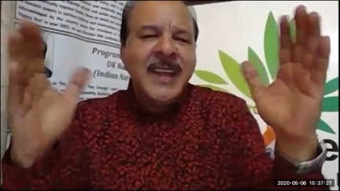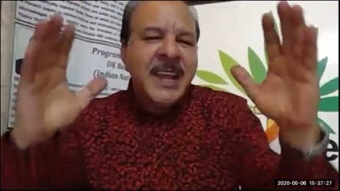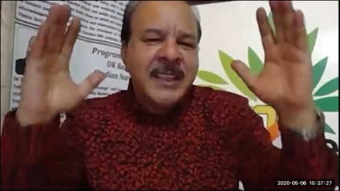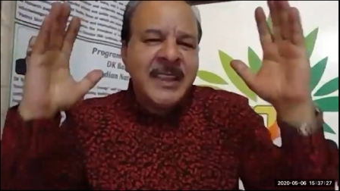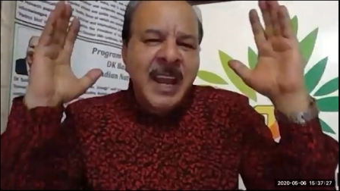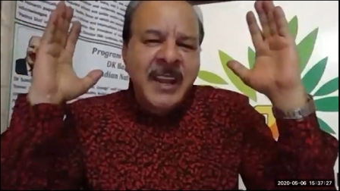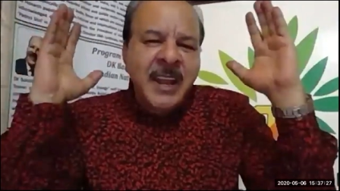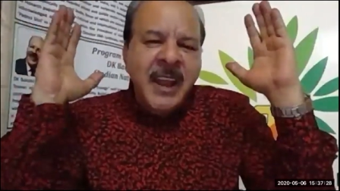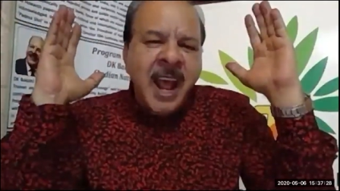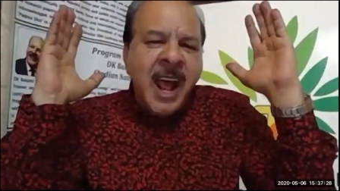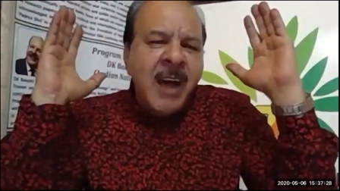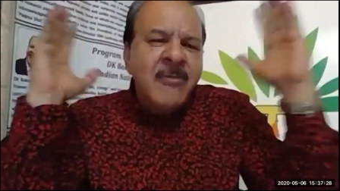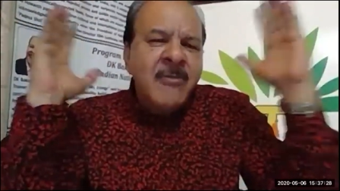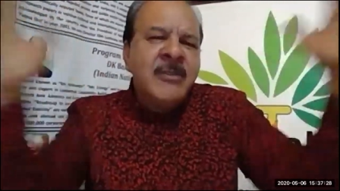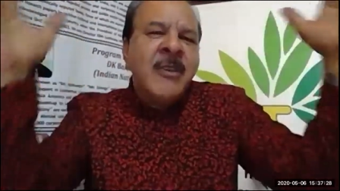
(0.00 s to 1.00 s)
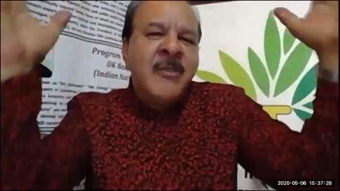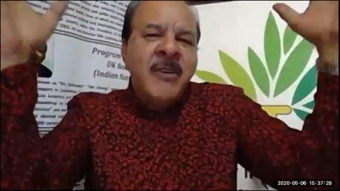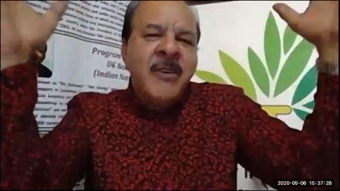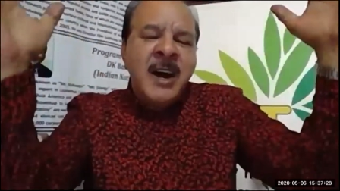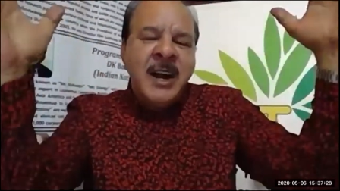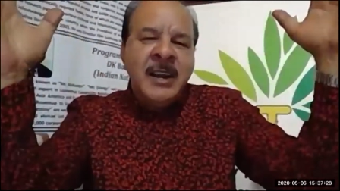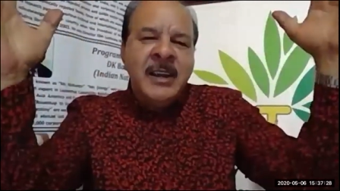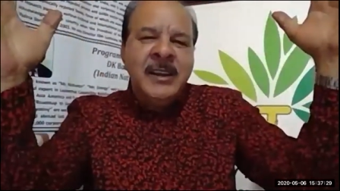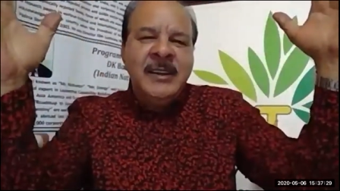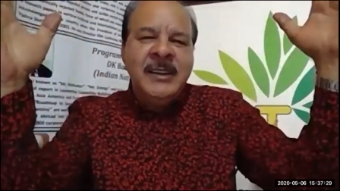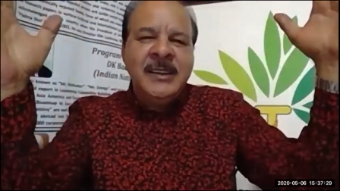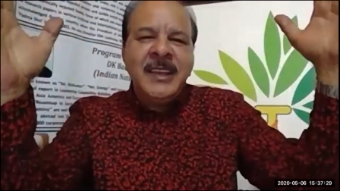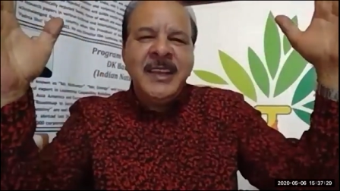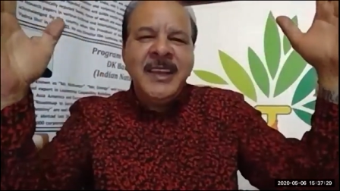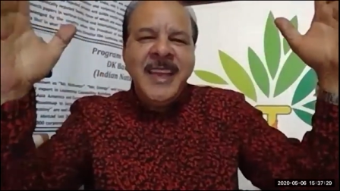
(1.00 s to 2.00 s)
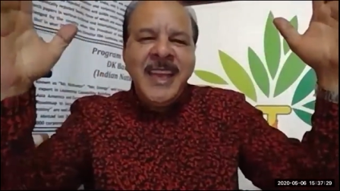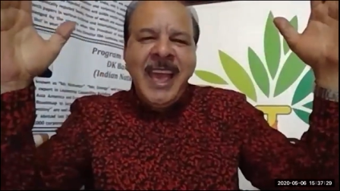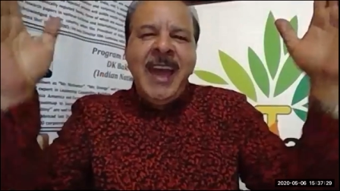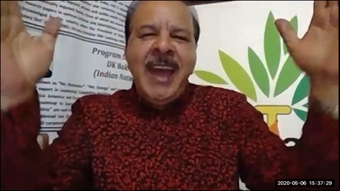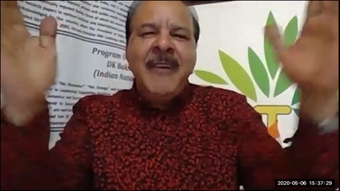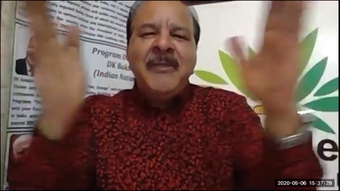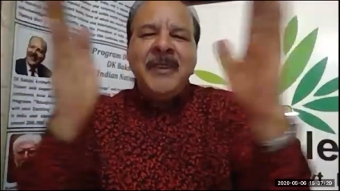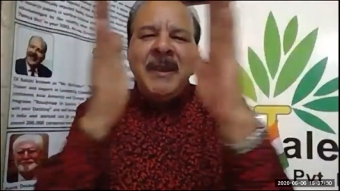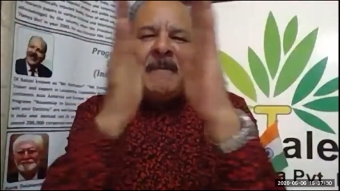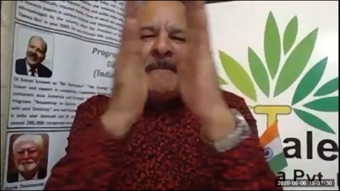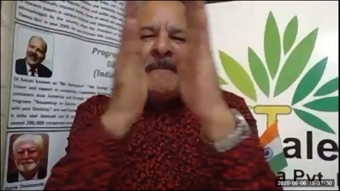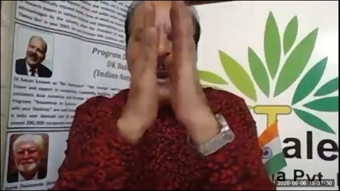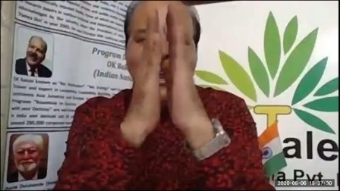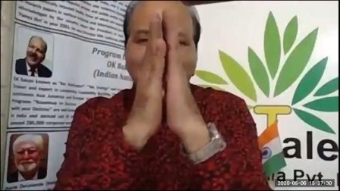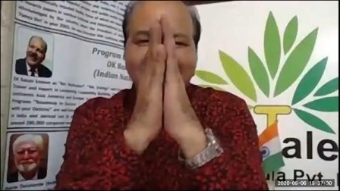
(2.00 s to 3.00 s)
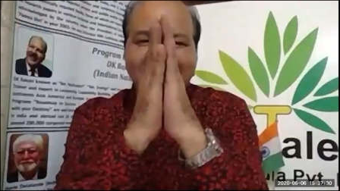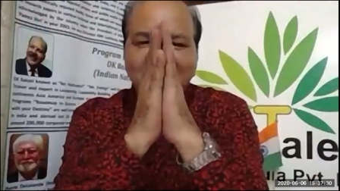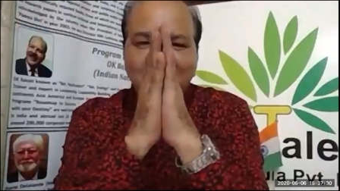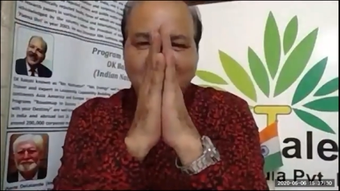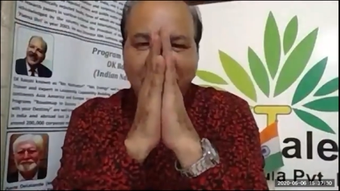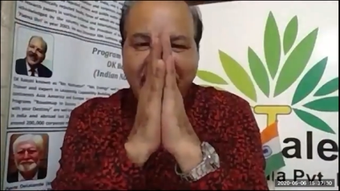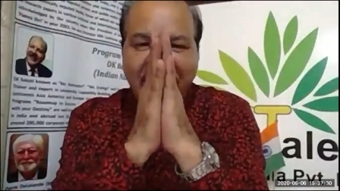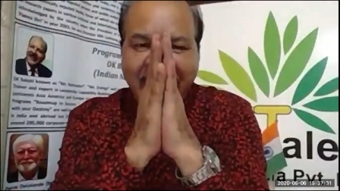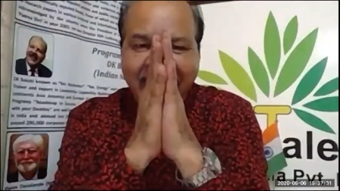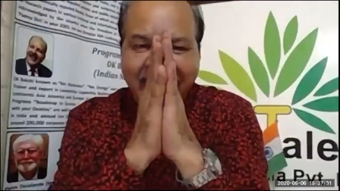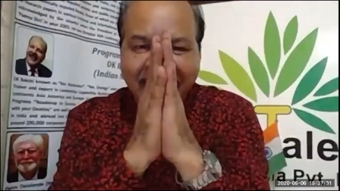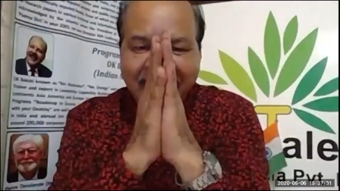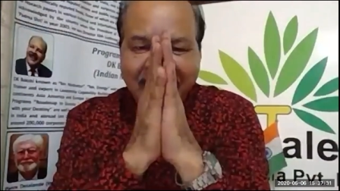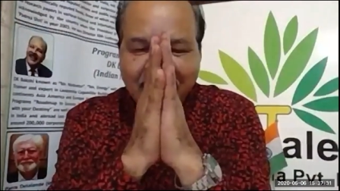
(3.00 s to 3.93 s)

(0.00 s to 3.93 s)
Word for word: that around the world, everybody is today